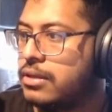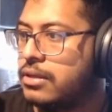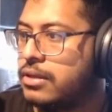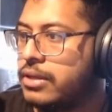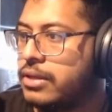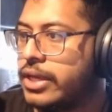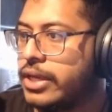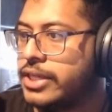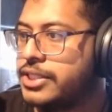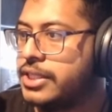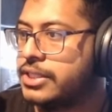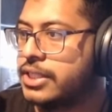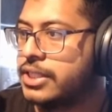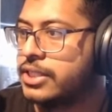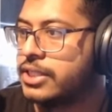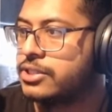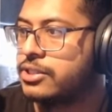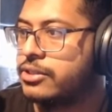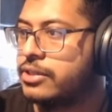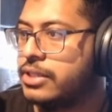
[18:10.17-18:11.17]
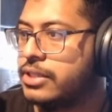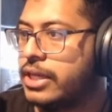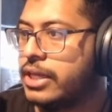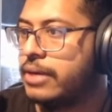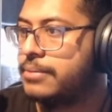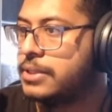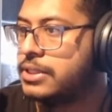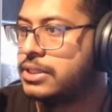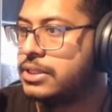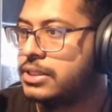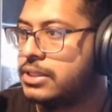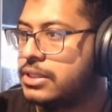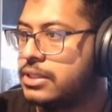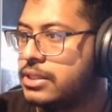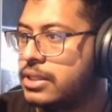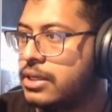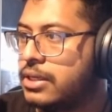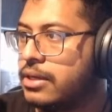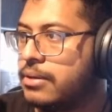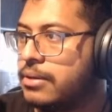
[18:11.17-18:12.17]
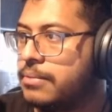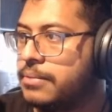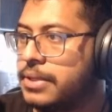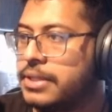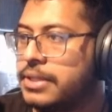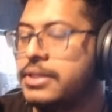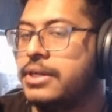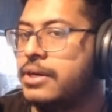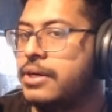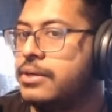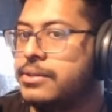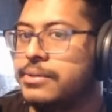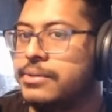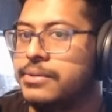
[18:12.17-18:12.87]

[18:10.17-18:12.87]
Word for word: Yeah, she gets extra crit damage um, in her ult,